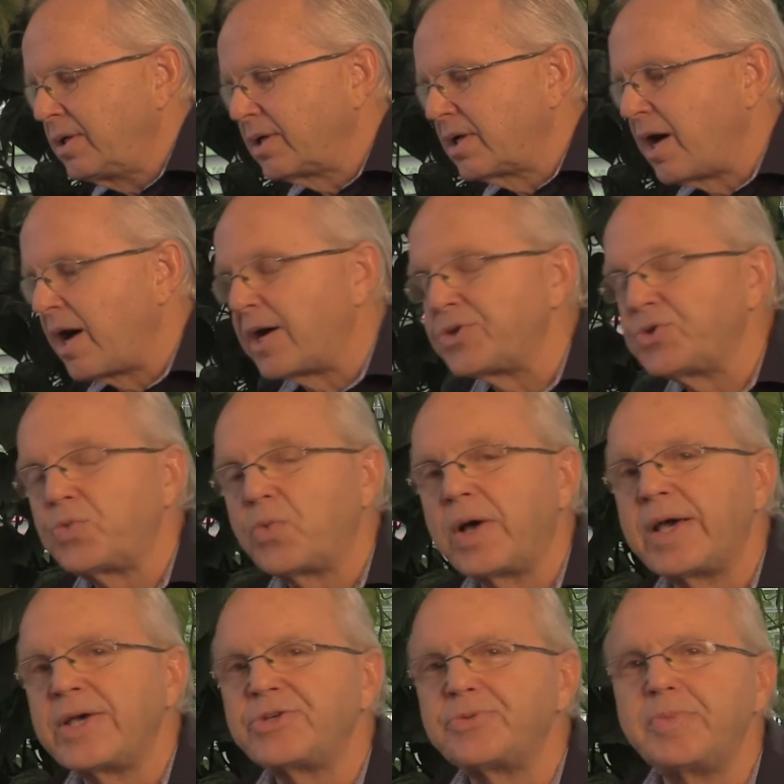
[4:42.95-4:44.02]
God's
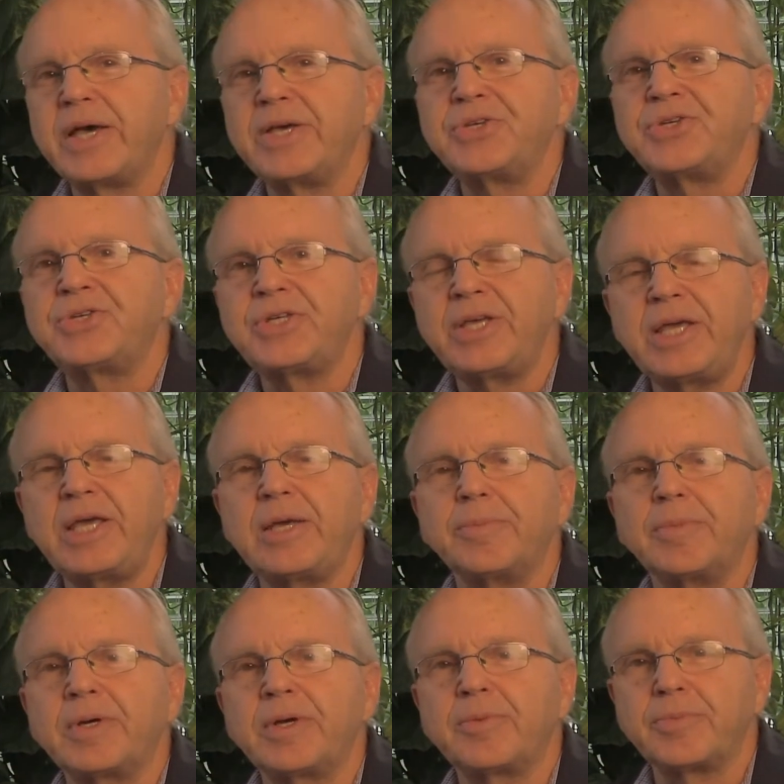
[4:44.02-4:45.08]
ways may
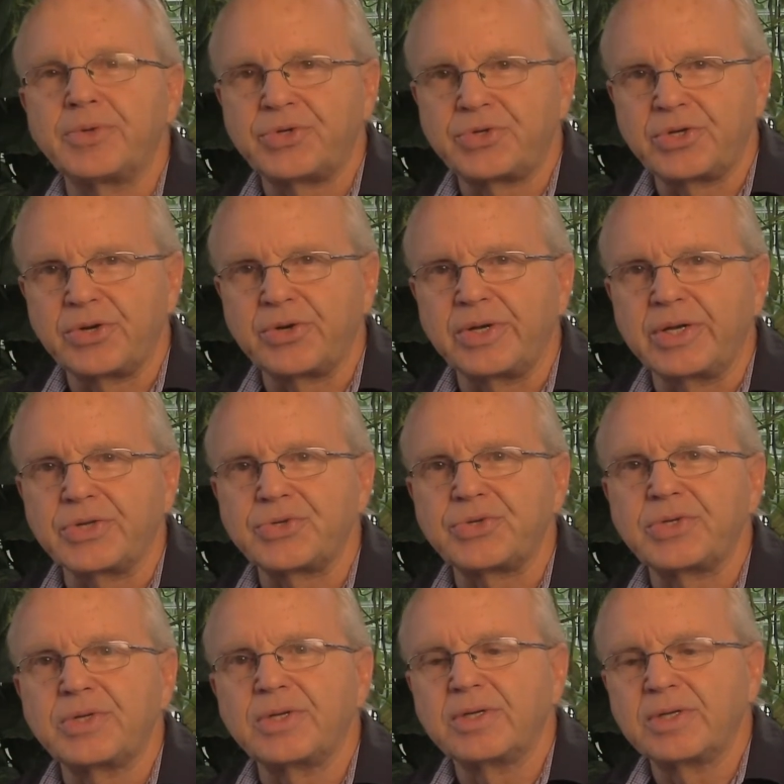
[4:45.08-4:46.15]
seem
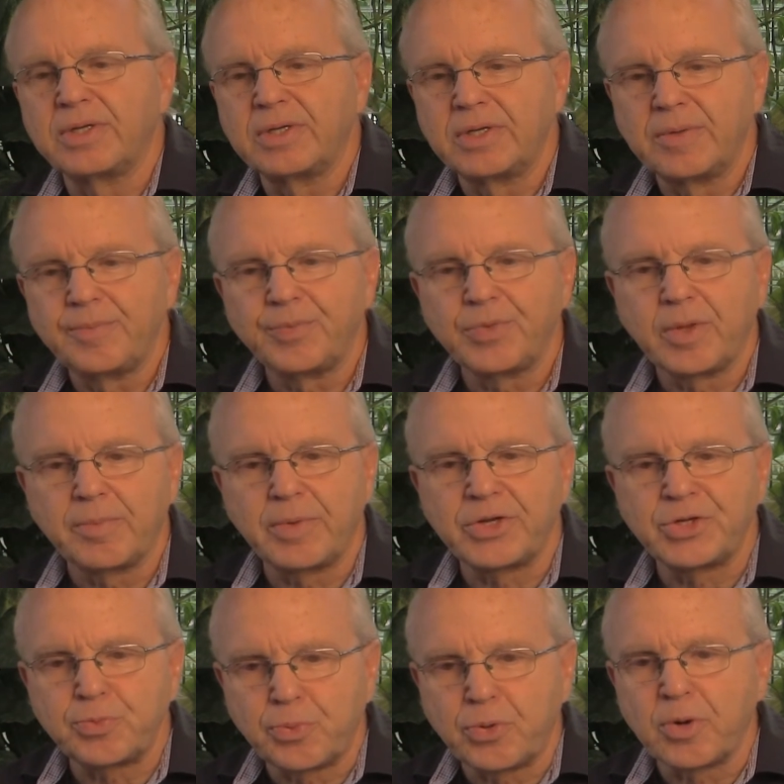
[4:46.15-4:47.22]
mysterious, but
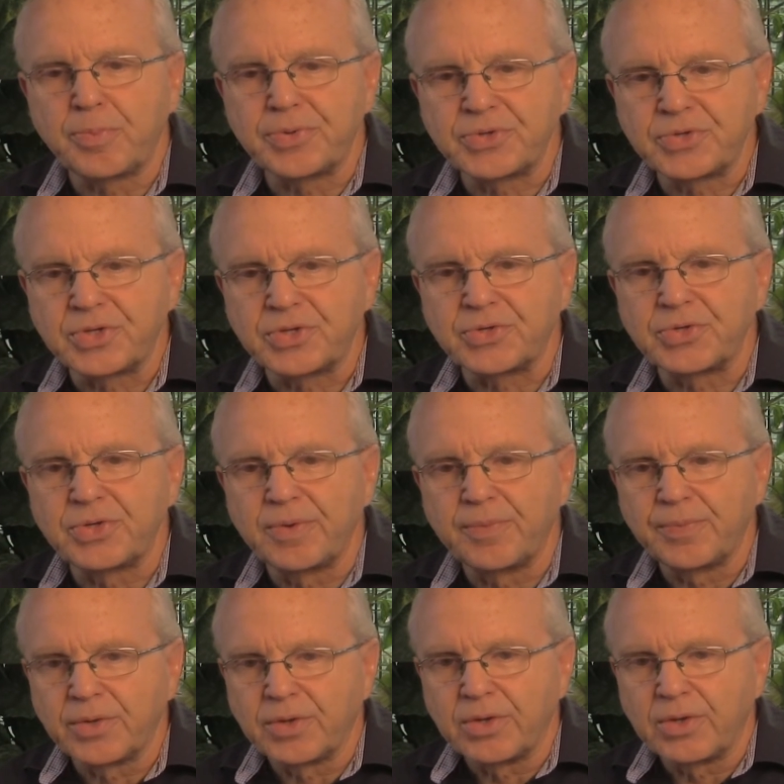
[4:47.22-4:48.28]
his purposes
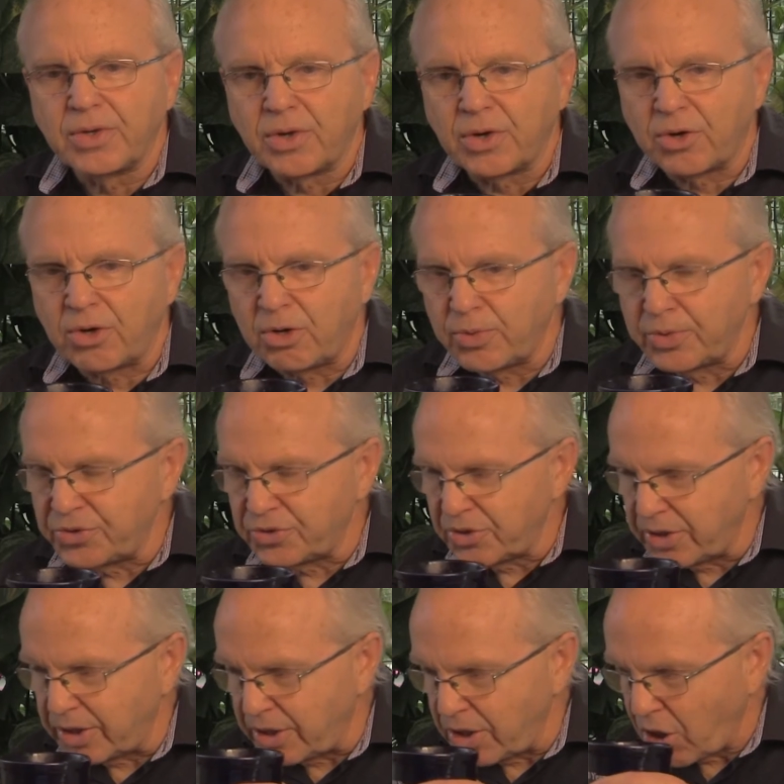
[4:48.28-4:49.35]
are always
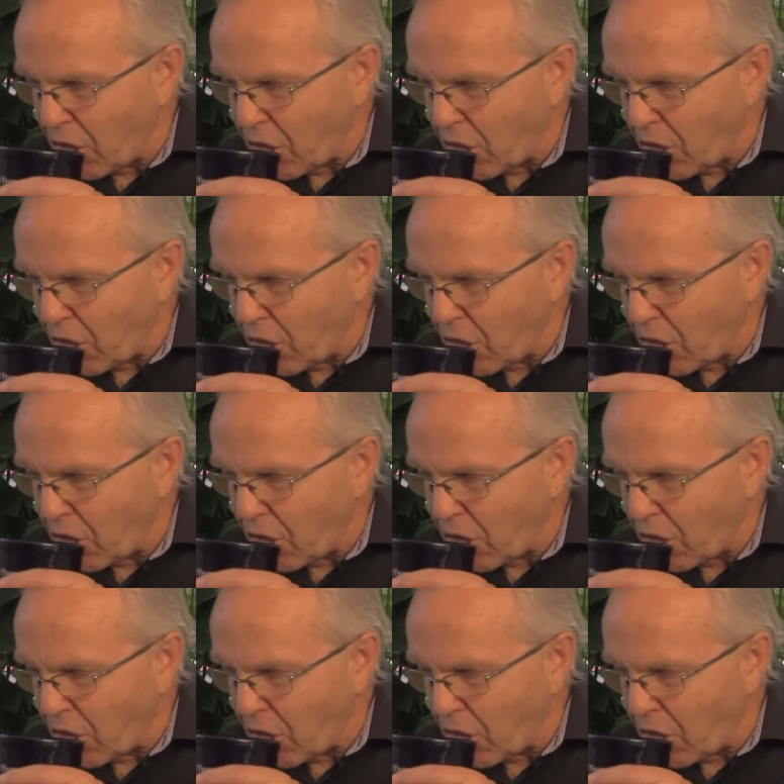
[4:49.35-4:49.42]
good.